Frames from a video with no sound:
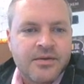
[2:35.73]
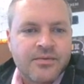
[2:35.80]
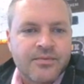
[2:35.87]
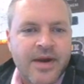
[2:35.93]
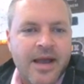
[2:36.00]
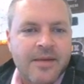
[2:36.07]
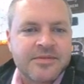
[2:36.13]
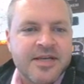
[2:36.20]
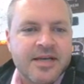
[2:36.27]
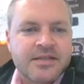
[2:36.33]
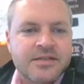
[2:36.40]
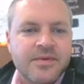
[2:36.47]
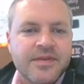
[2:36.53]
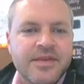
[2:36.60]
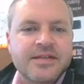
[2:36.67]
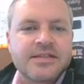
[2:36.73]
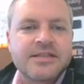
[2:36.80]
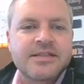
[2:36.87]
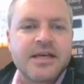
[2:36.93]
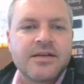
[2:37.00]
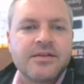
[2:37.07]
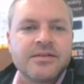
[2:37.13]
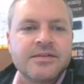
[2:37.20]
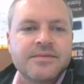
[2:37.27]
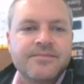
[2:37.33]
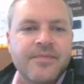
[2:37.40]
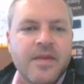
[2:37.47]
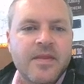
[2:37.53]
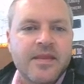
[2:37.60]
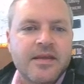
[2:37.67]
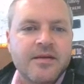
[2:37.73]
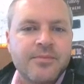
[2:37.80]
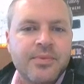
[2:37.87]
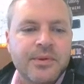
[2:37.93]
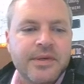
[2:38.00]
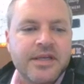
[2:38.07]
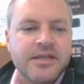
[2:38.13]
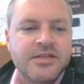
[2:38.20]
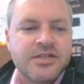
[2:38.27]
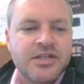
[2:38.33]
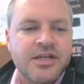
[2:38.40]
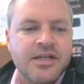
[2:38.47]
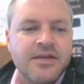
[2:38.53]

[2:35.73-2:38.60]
Wrap text within cells in the employee sheet.